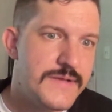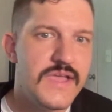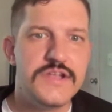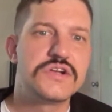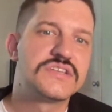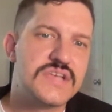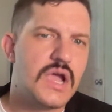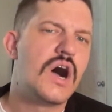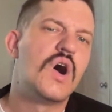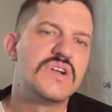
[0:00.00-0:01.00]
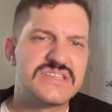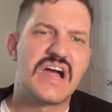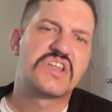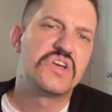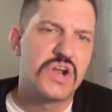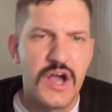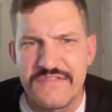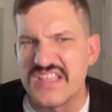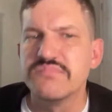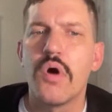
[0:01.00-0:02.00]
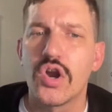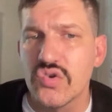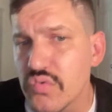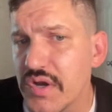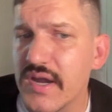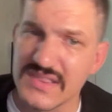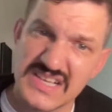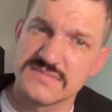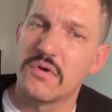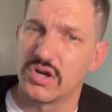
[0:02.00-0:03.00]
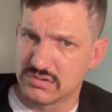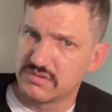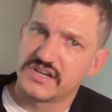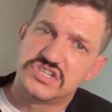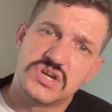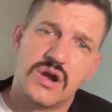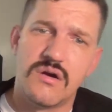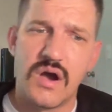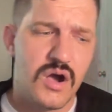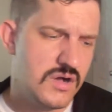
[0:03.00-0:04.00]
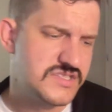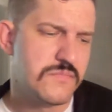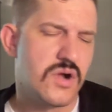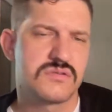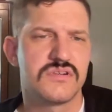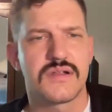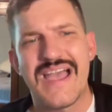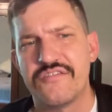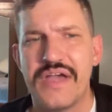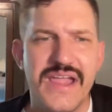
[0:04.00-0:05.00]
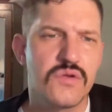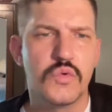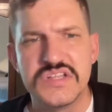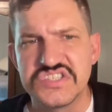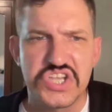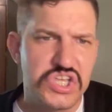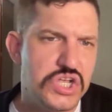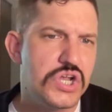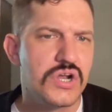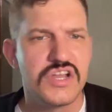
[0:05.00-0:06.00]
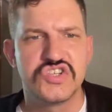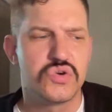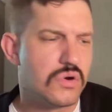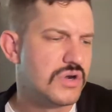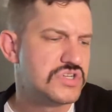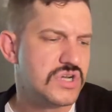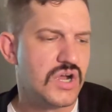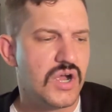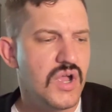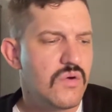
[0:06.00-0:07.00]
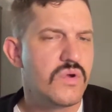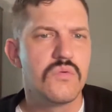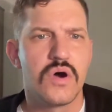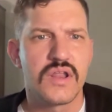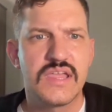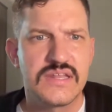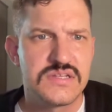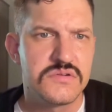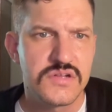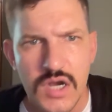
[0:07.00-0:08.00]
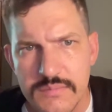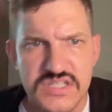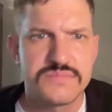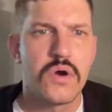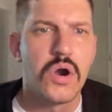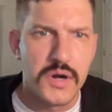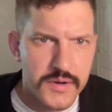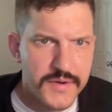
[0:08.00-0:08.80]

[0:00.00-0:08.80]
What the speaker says: And you could say, oh, it's not good enough. That's Mark Richt. That's Mark Richt, Joe. Oh, it's Mark Richt having 8 wins a year at Georgia. We want to get to Kirby Smart.